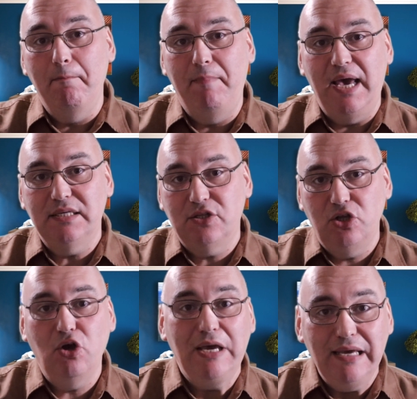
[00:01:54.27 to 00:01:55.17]
based on
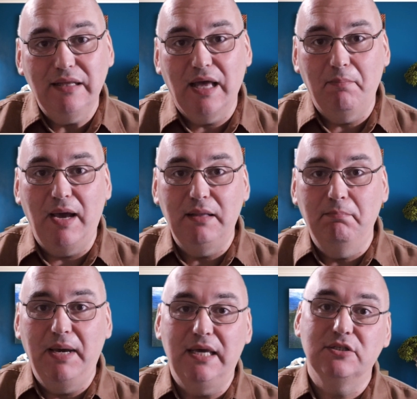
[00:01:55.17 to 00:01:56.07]
your income and
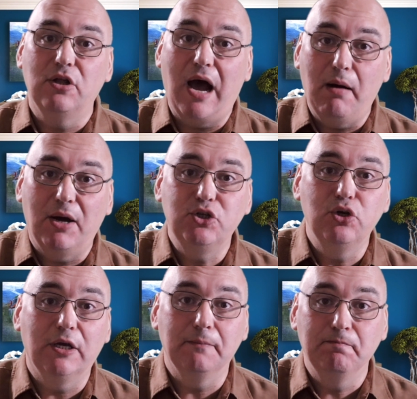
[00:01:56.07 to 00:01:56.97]
based on how much you
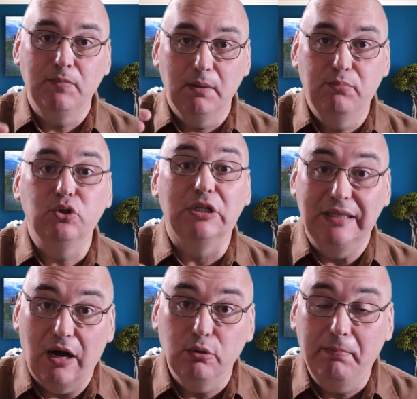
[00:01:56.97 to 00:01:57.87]
can put
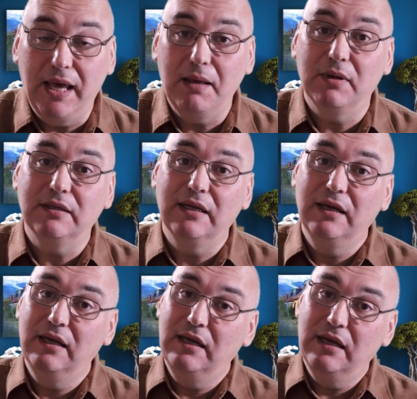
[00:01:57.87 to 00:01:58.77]
down payment,
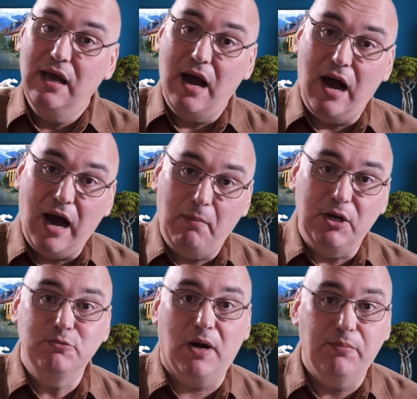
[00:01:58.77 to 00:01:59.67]
how
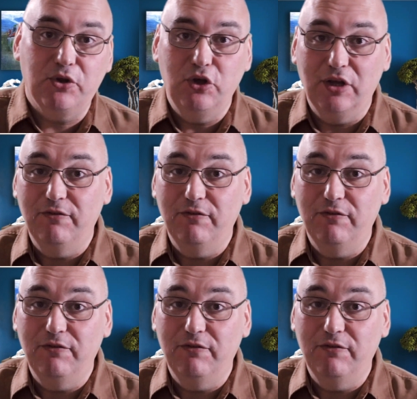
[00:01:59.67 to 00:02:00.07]
much property you can